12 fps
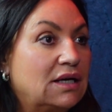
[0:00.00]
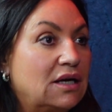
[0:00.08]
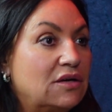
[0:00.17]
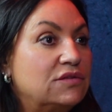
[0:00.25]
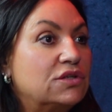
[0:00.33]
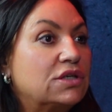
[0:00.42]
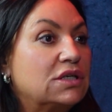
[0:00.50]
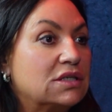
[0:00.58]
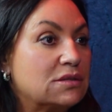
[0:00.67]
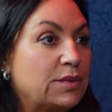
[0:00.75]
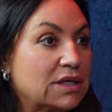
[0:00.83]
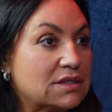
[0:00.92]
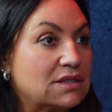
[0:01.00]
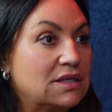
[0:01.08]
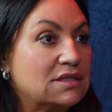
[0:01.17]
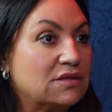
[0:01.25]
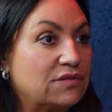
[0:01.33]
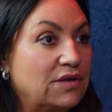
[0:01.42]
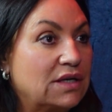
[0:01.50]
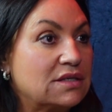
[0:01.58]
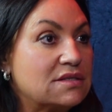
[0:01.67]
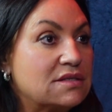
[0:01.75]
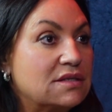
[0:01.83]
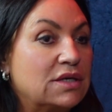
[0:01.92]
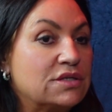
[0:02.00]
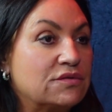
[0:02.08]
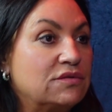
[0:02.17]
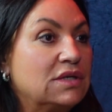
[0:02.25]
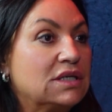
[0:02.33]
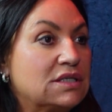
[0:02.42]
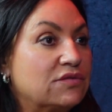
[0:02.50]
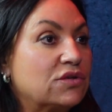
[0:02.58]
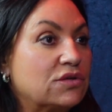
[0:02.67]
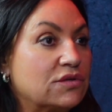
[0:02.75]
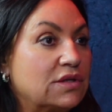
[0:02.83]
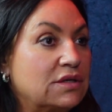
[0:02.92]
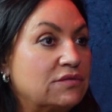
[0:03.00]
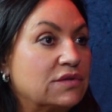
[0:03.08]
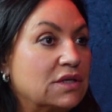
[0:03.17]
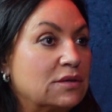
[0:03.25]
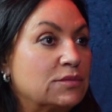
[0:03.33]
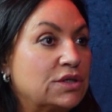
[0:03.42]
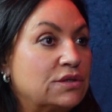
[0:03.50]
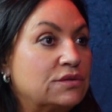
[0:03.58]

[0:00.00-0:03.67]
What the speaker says: of looking at a pixelated face is a really difficult thing for them.